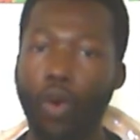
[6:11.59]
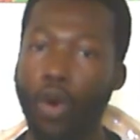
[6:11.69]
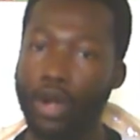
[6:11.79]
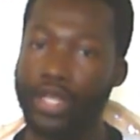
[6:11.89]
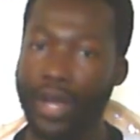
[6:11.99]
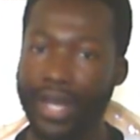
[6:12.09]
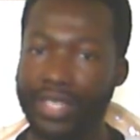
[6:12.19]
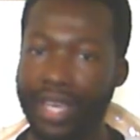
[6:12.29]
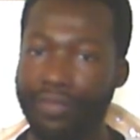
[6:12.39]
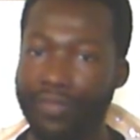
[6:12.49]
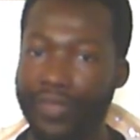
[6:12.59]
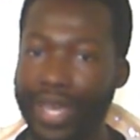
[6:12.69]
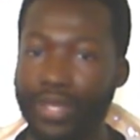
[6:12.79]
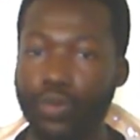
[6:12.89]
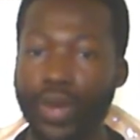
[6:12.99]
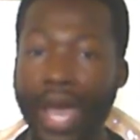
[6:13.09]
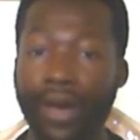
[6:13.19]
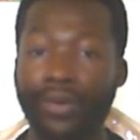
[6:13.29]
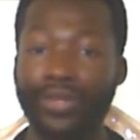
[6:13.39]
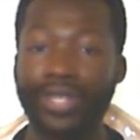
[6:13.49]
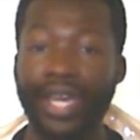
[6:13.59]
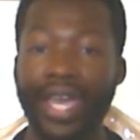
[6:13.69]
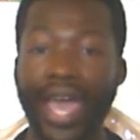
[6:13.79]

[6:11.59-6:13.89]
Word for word: or dare I say, fifth round